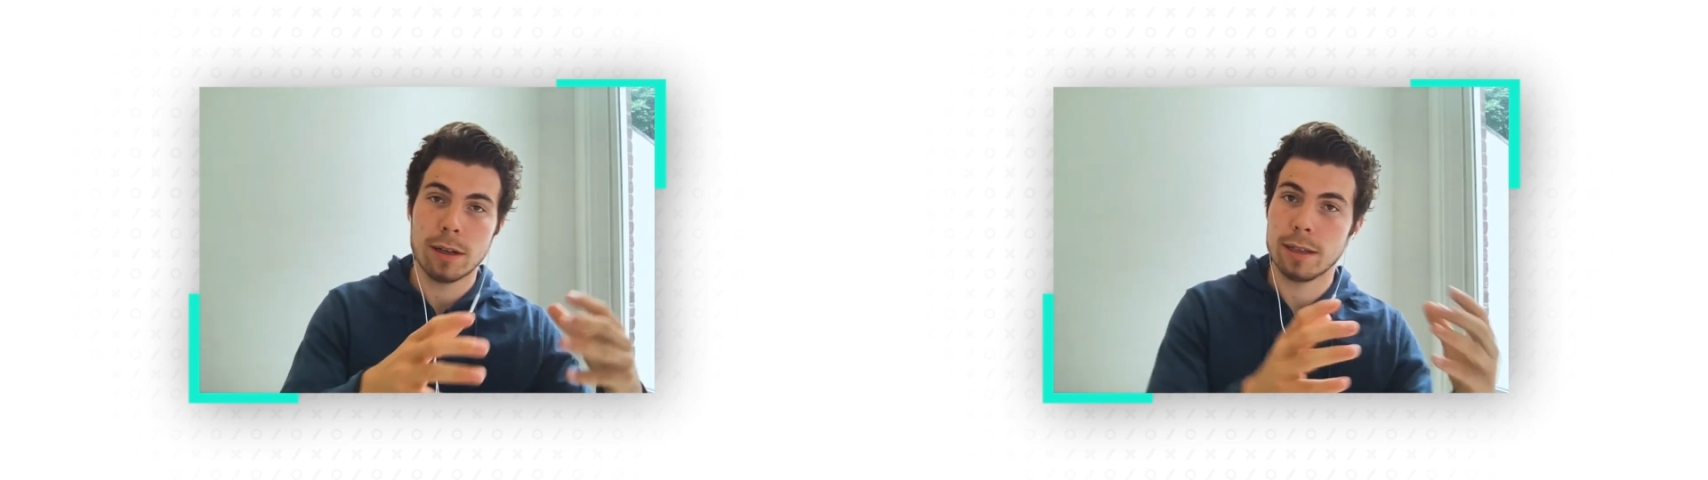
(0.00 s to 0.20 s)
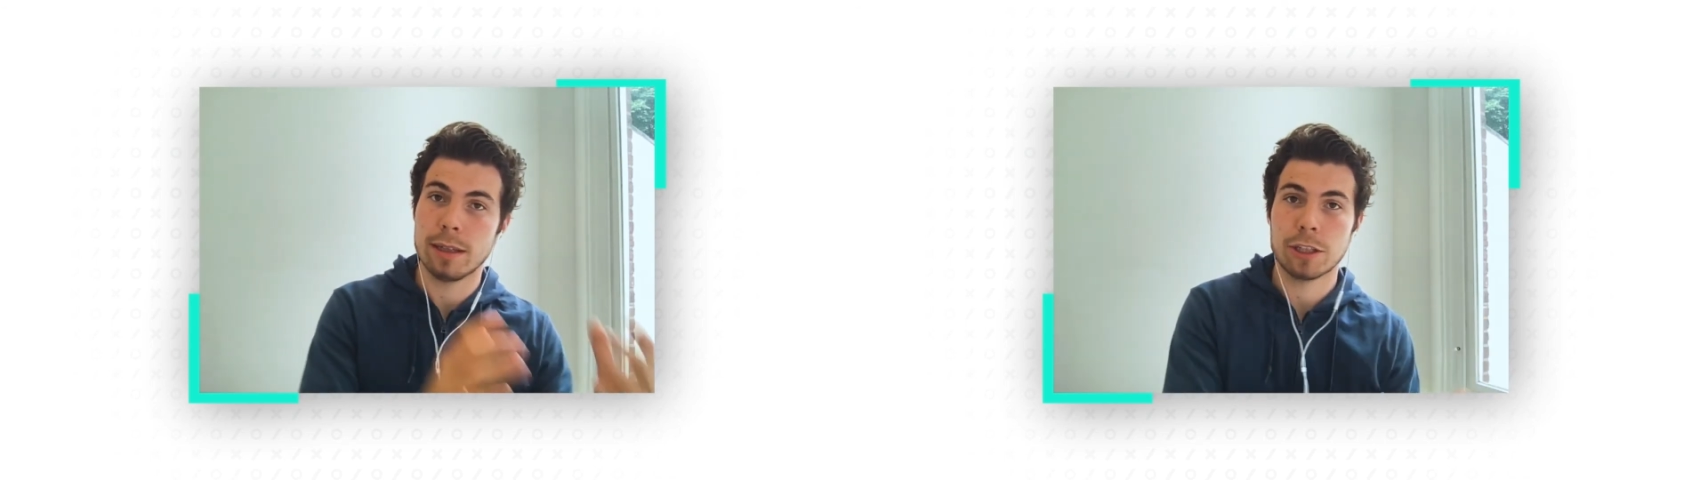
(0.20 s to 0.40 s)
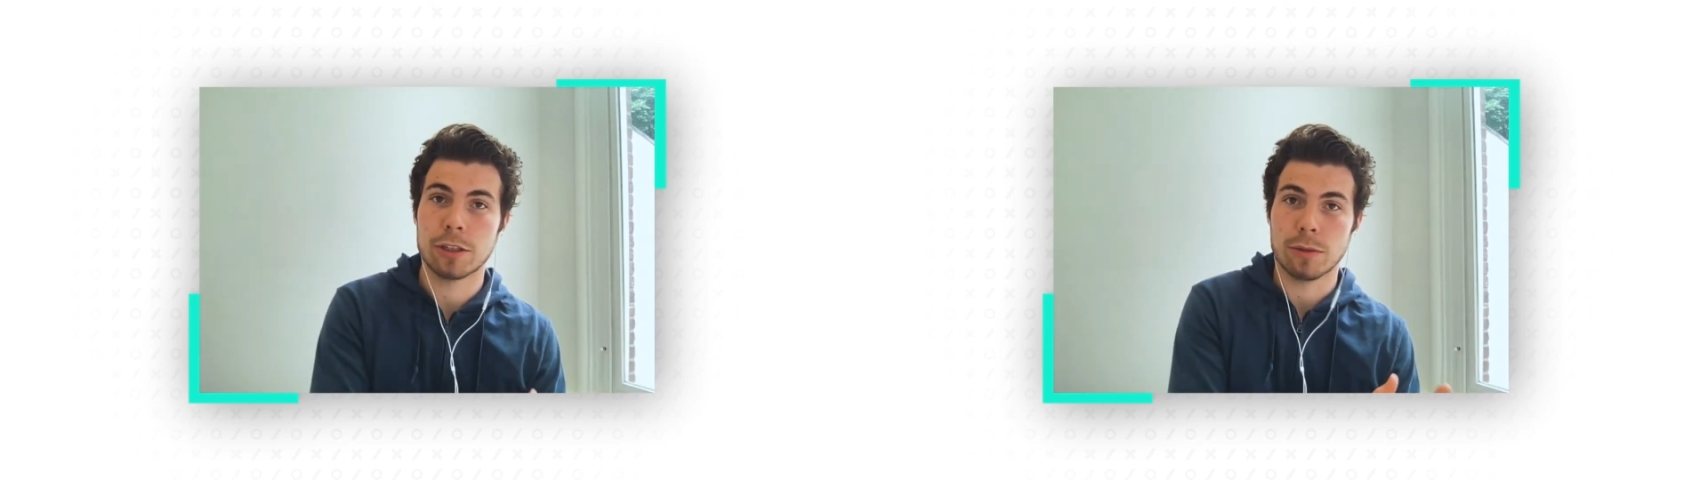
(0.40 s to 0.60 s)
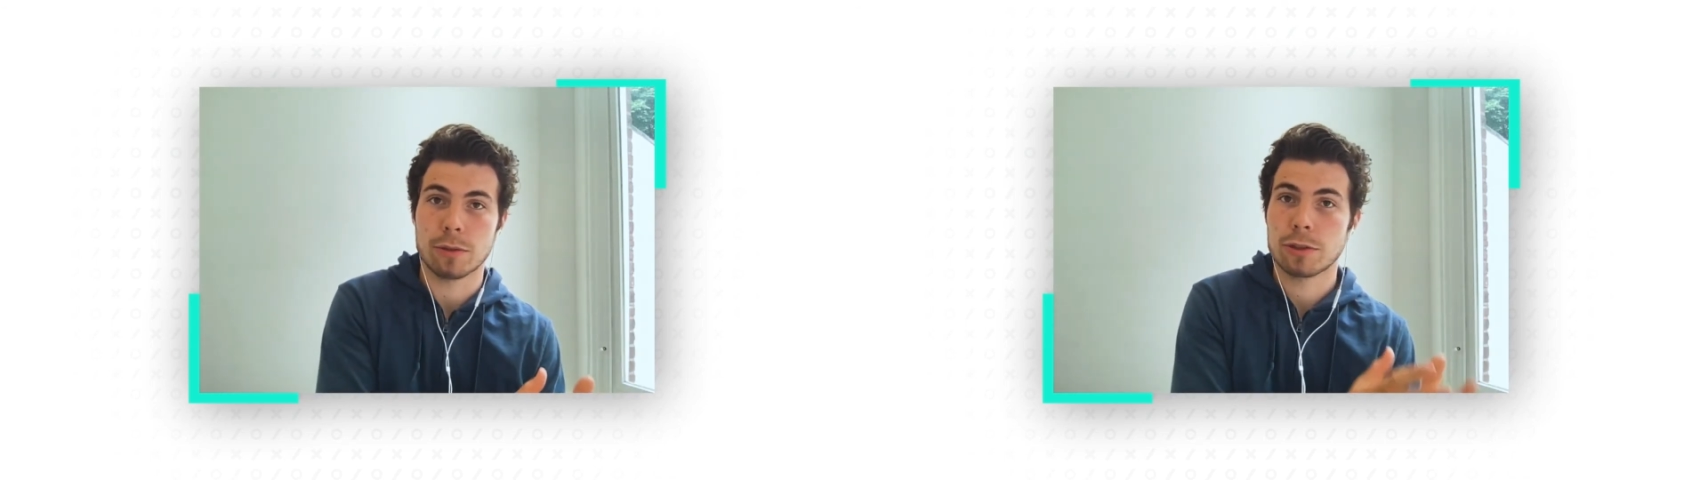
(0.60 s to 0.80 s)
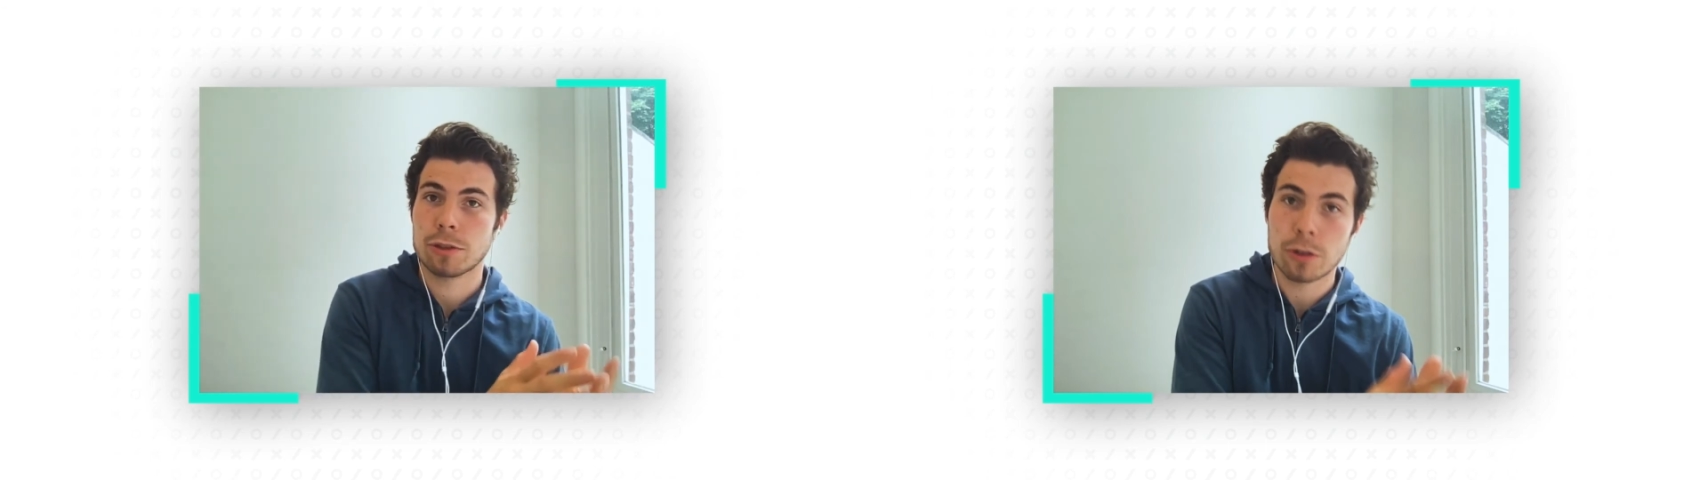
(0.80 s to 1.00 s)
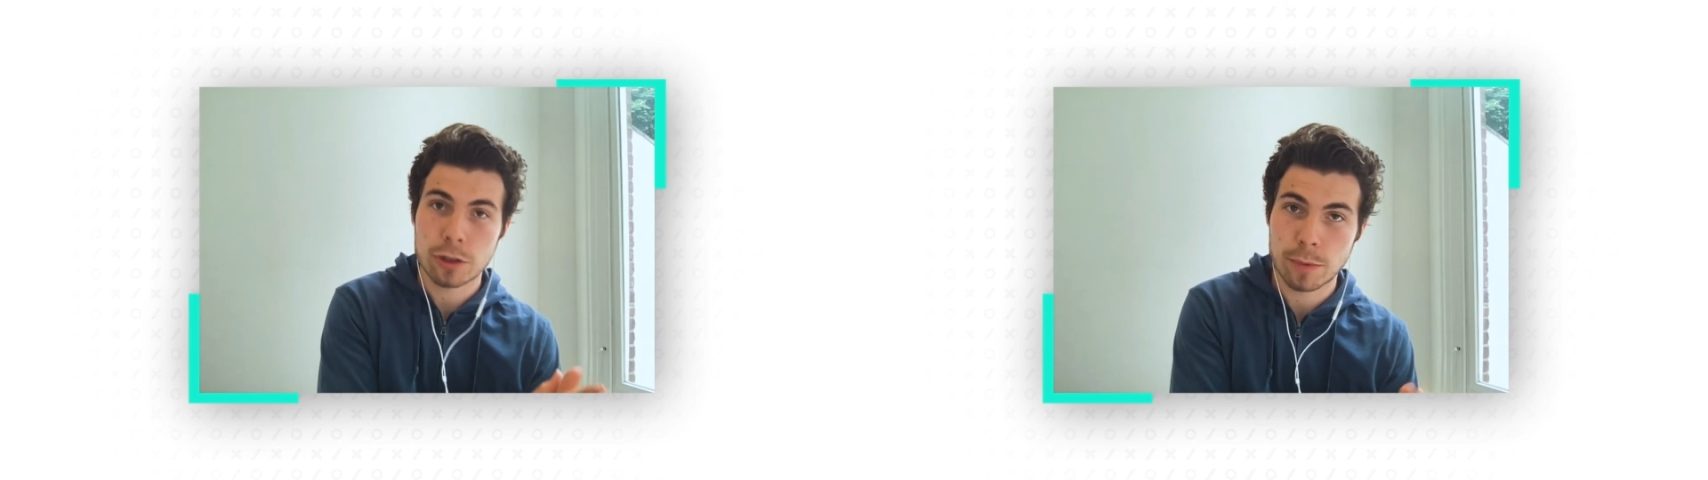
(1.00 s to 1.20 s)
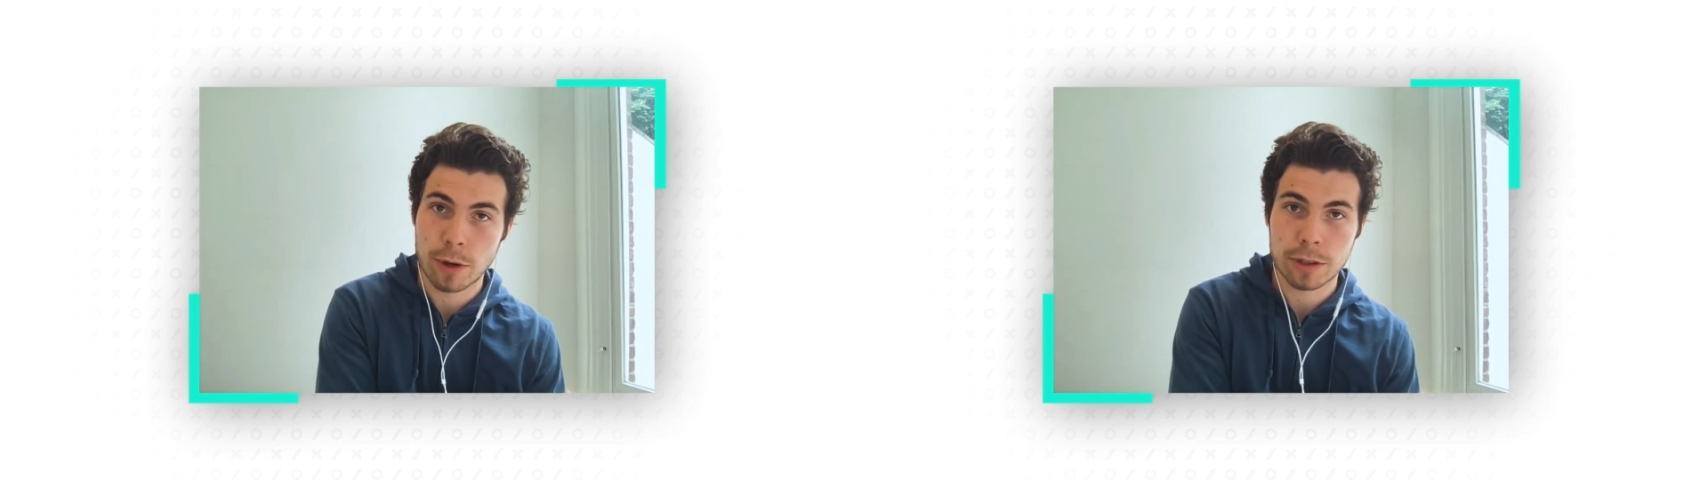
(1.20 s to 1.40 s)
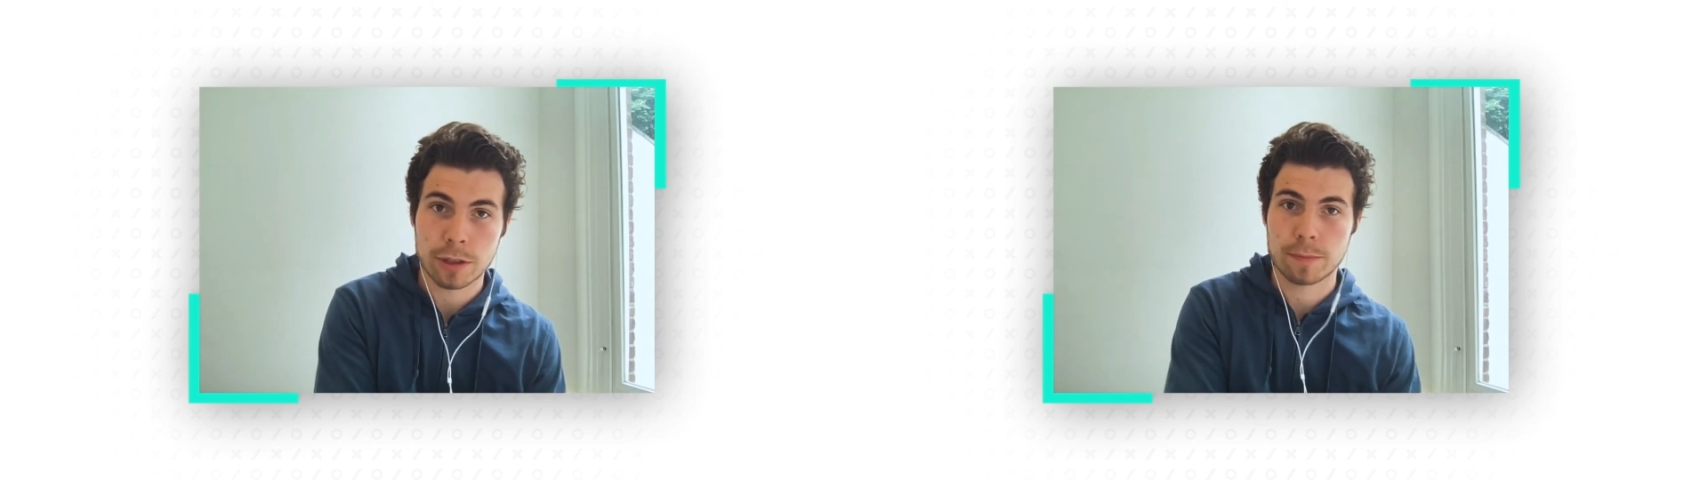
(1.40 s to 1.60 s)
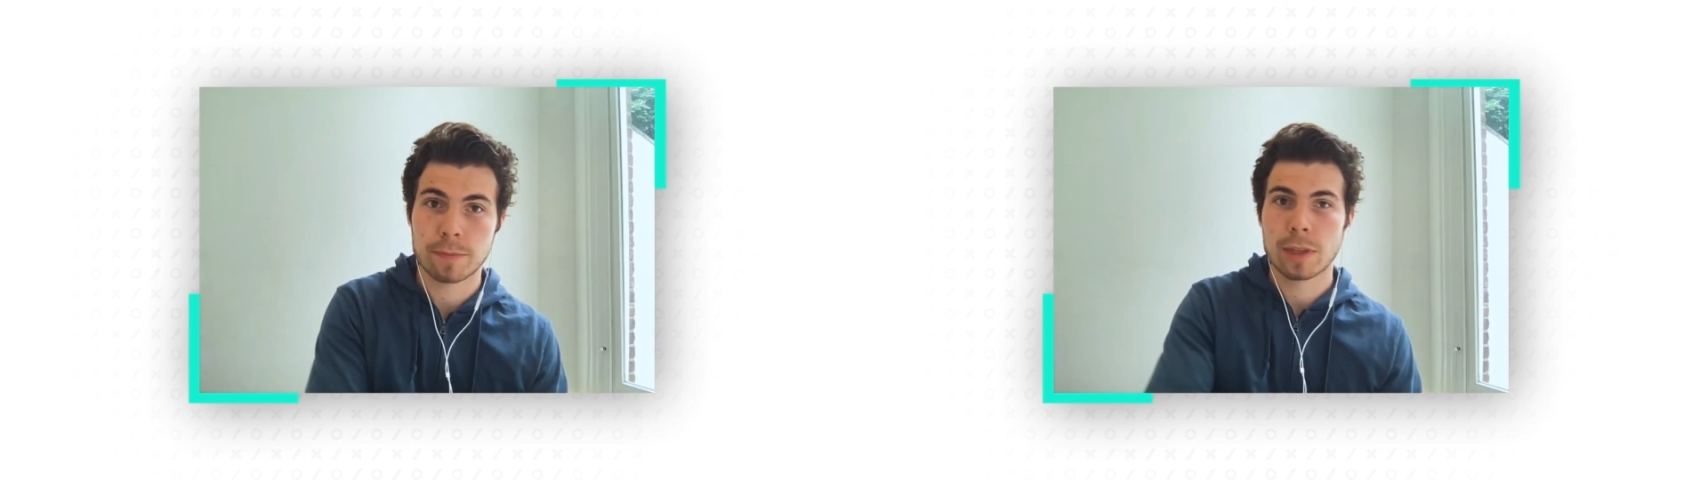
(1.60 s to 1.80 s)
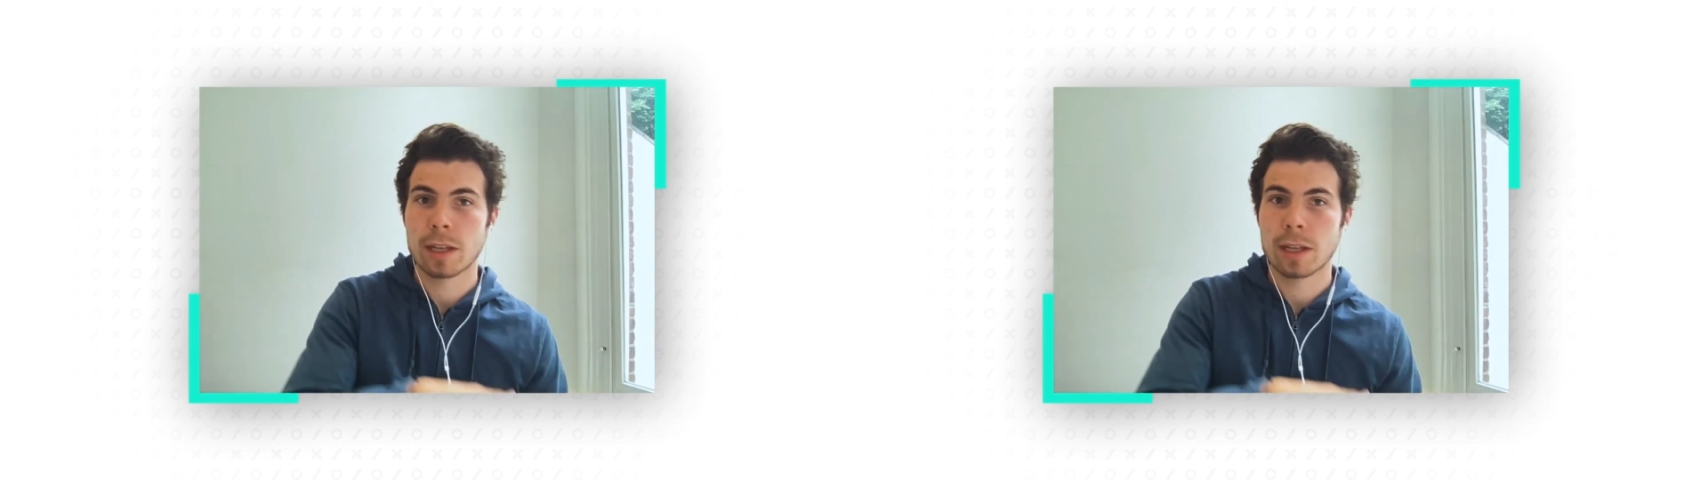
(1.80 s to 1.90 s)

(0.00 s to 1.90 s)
additional search box.